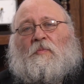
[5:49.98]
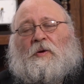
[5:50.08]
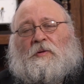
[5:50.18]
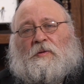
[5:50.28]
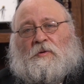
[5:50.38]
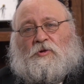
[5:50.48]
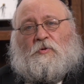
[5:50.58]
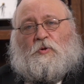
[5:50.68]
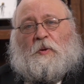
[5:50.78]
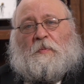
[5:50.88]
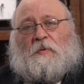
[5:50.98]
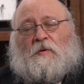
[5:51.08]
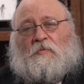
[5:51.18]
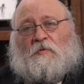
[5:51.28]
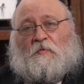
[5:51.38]
When the Jewish
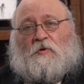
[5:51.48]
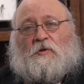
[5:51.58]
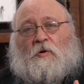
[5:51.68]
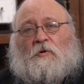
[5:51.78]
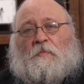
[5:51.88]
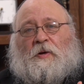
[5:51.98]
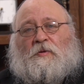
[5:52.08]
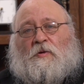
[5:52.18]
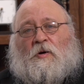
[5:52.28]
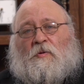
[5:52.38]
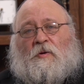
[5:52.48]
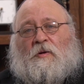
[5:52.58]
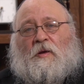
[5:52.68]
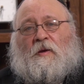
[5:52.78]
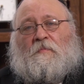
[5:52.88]
people were first told about the
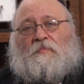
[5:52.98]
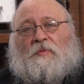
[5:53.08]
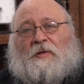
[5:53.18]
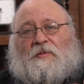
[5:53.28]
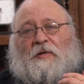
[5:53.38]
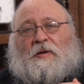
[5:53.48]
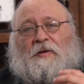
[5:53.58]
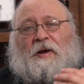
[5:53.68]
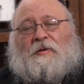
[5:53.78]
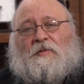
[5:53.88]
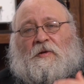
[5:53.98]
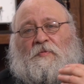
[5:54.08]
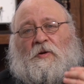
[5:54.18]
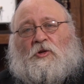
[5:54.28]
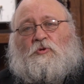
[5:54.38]
Torah, they said, Na'aseh
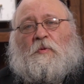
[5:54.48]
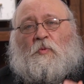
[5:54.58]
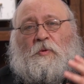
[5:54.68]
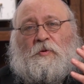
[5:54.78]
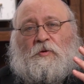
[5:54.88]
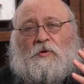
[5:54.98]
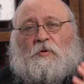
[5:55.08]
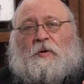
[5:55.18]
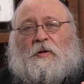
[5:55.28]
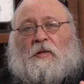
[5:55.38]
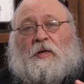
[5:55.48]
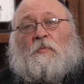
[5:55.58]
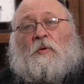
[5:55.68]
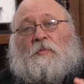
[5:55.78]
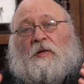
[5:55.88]
v'nishma, we will do it, and
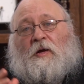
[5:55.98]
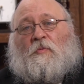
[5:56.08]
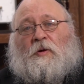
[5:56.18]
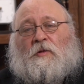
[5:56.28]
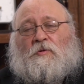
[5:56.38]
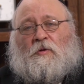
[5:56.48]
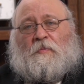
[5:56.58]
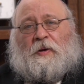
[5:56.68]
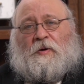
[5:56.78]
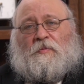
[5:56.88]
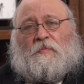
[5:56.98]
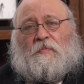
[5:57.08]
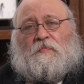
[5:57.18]
then we will hear what it's all about.